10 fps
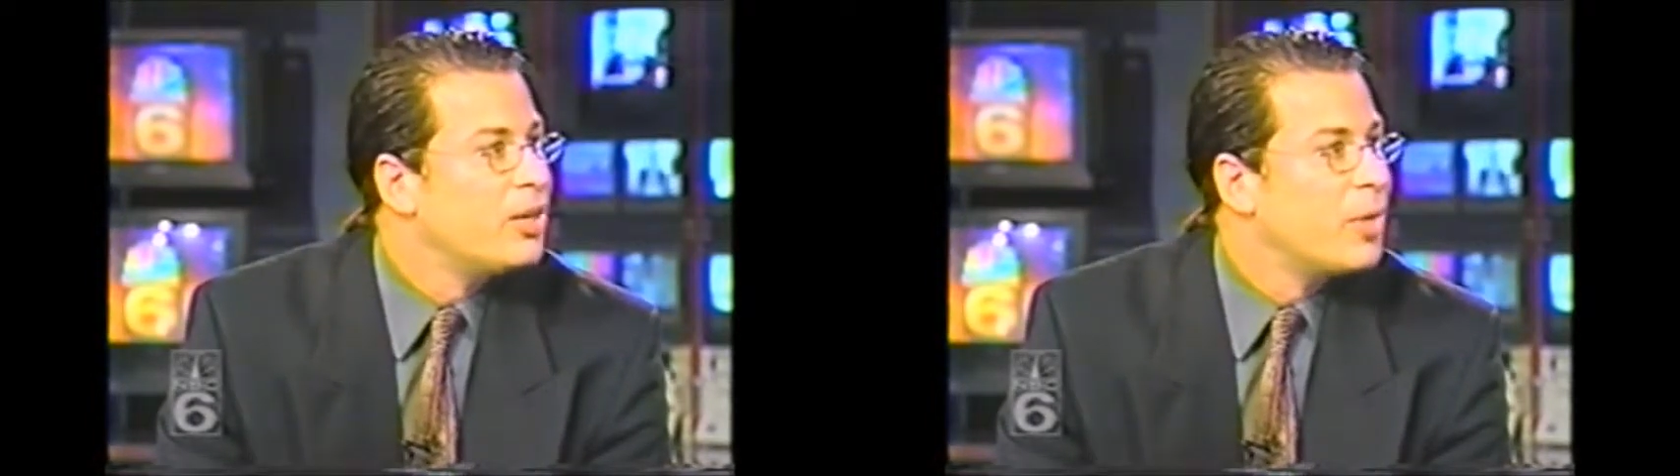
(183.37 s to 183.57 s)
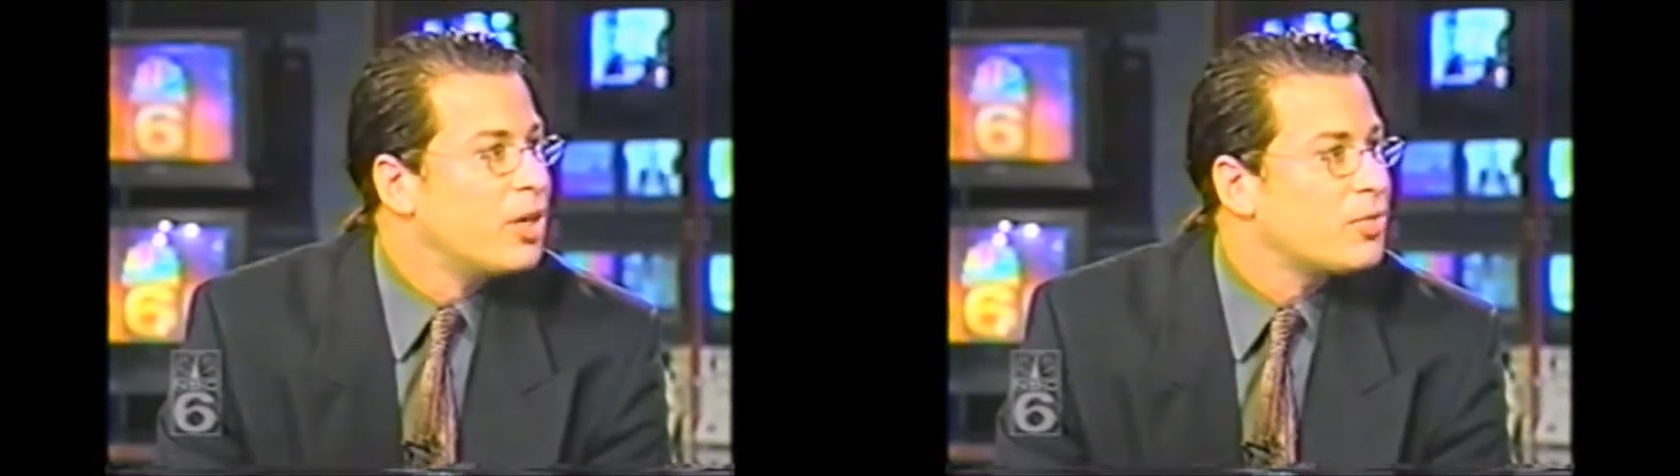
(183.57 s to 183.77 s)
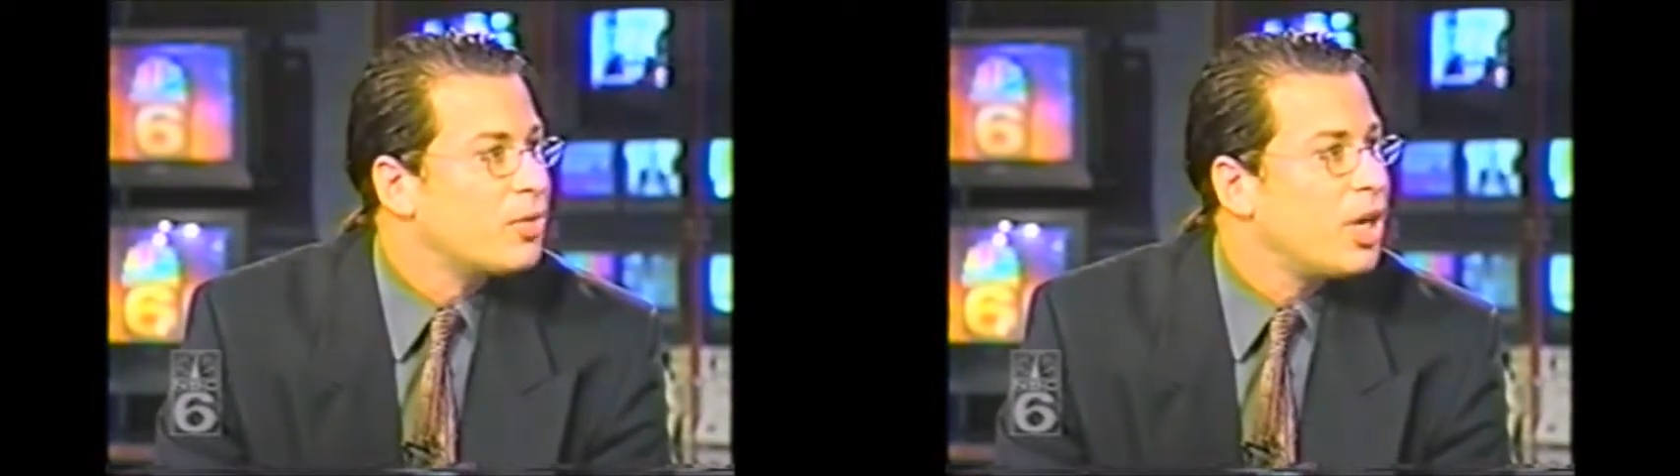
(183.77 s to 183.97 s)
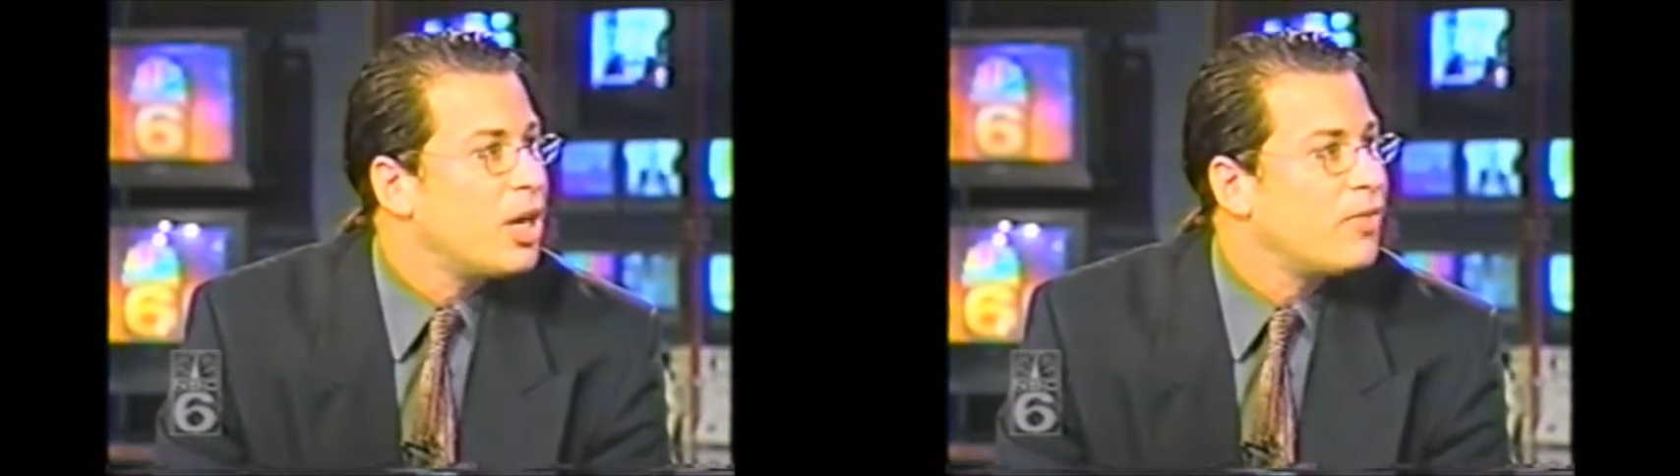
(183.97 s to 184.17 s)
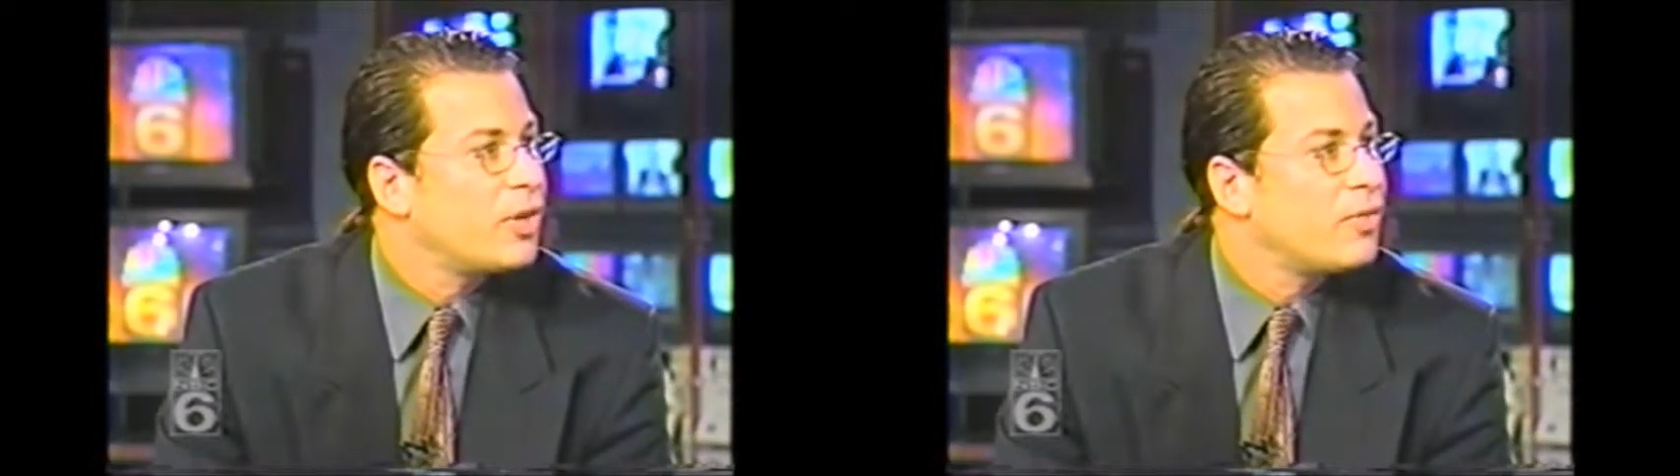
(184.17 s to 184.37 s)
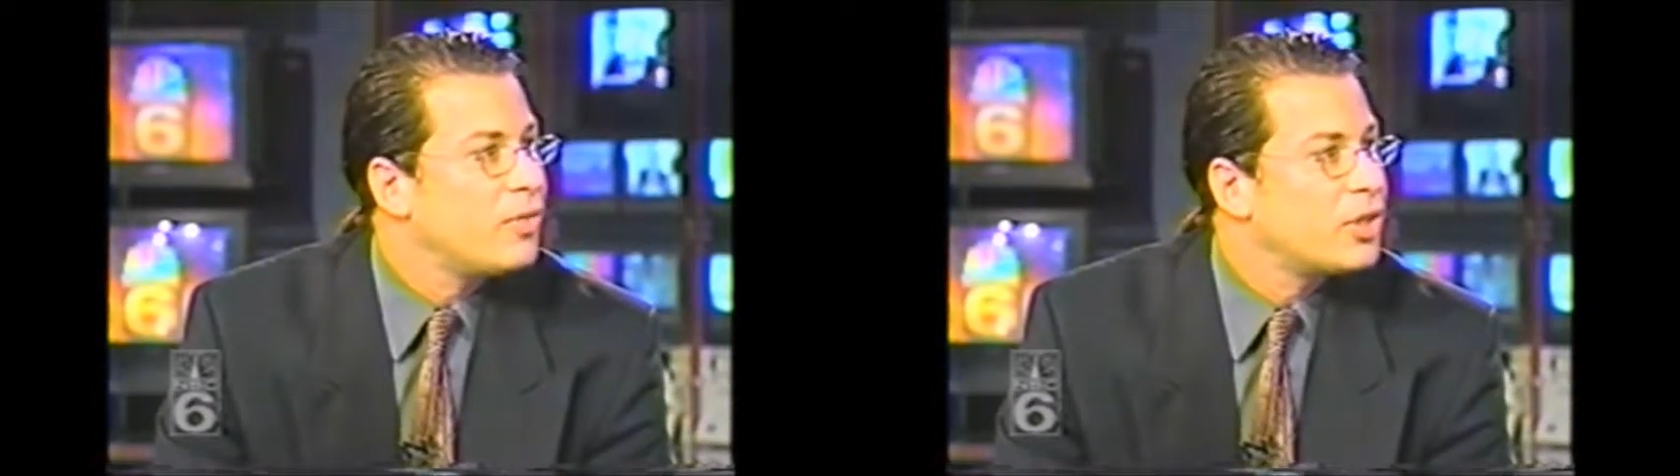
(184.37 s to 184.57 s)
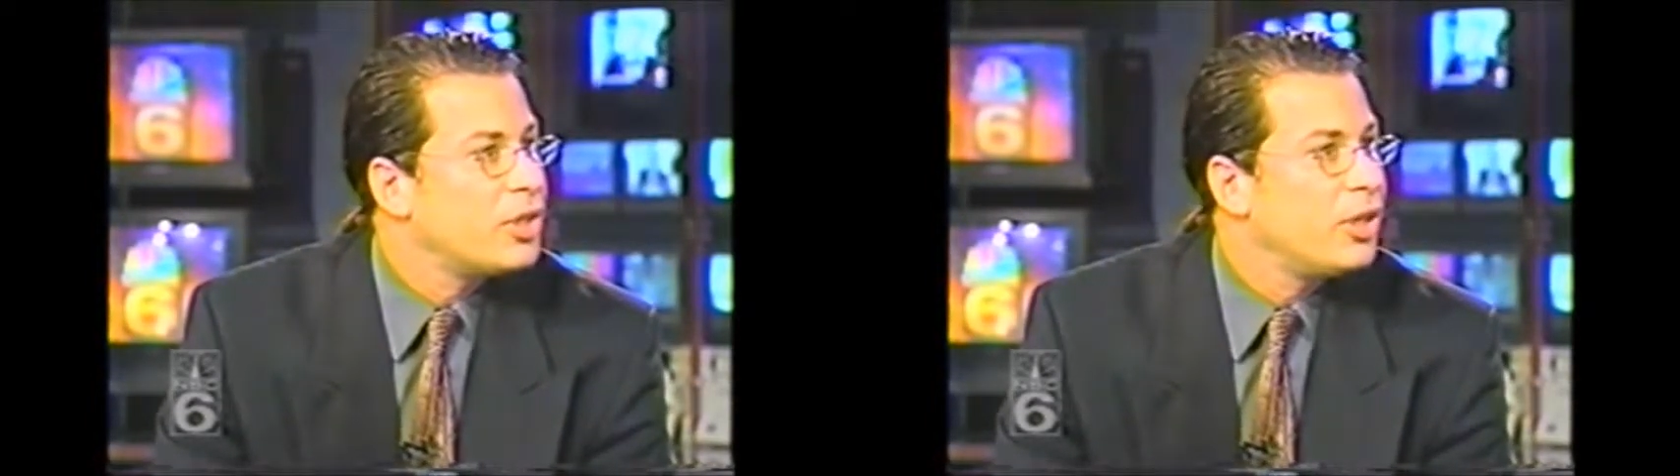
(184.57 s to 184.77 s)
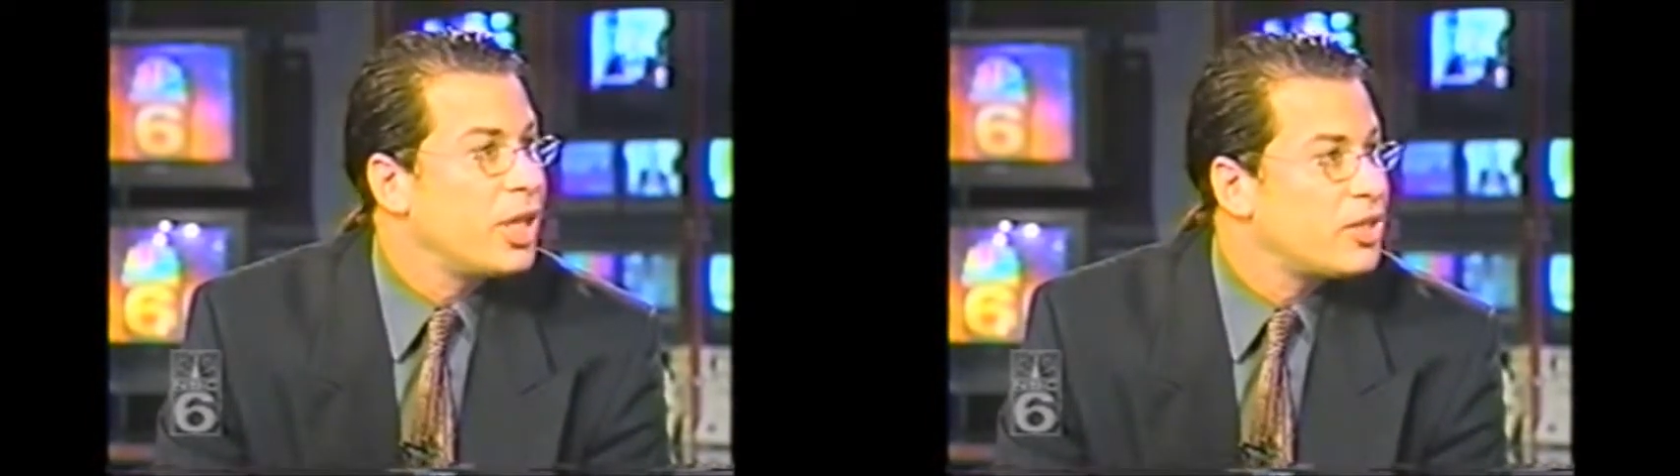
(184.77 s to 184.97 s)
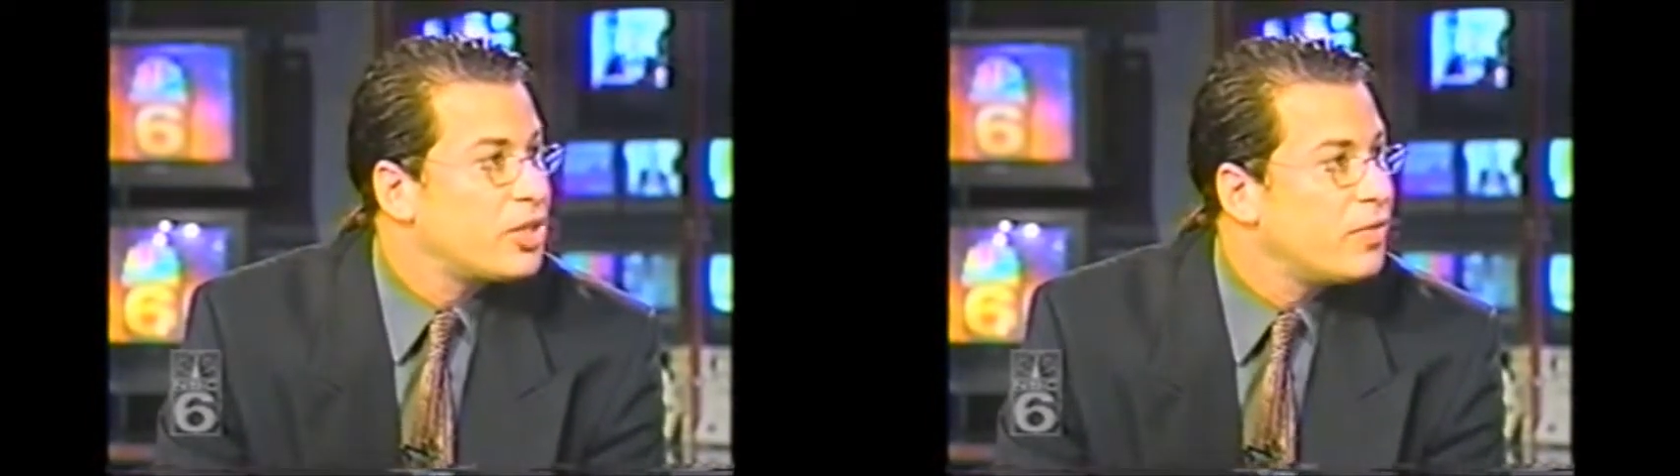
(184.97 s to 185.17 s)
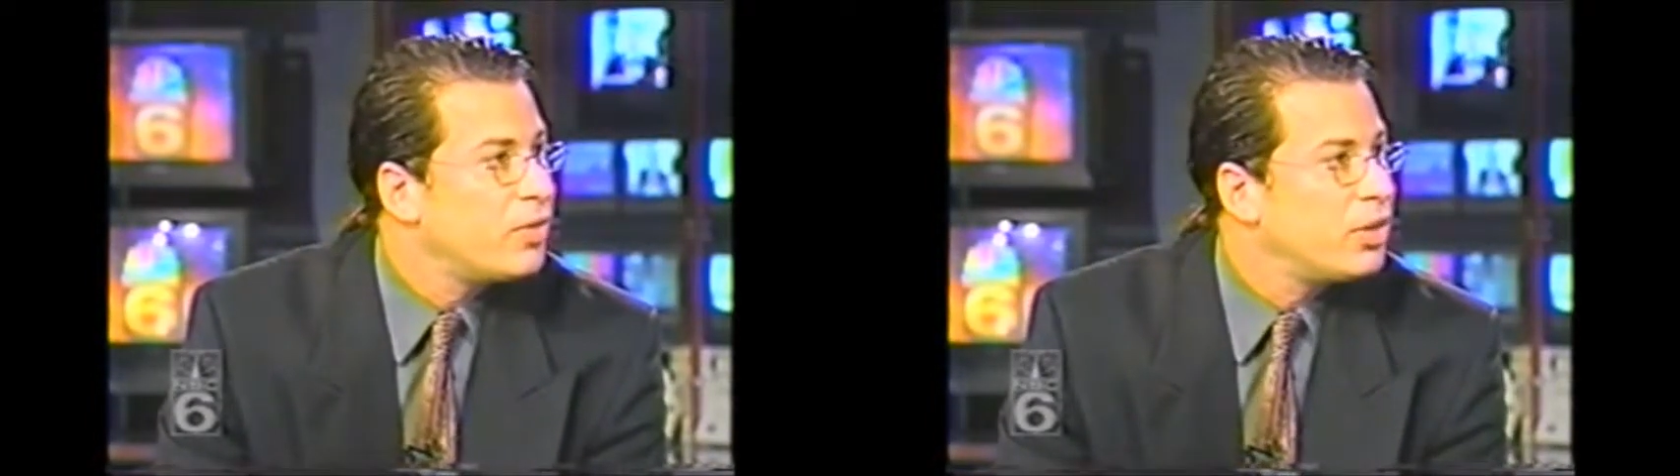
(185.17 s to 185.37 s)
You might as well not have a conviction, and that's
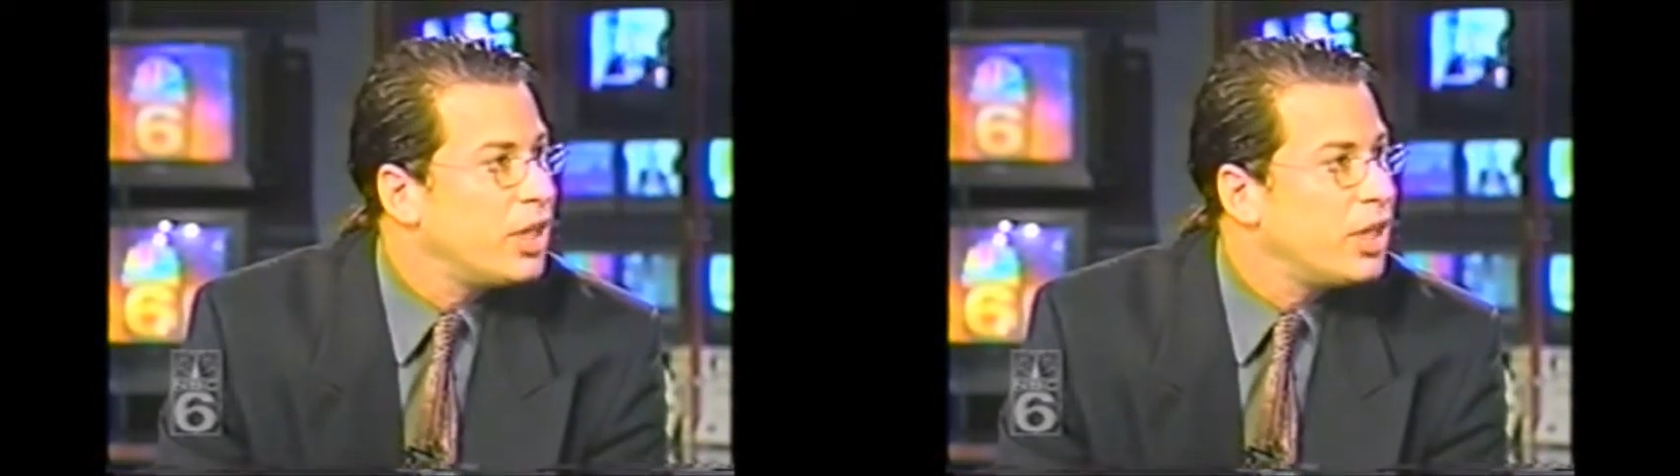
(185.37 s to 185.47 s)
civil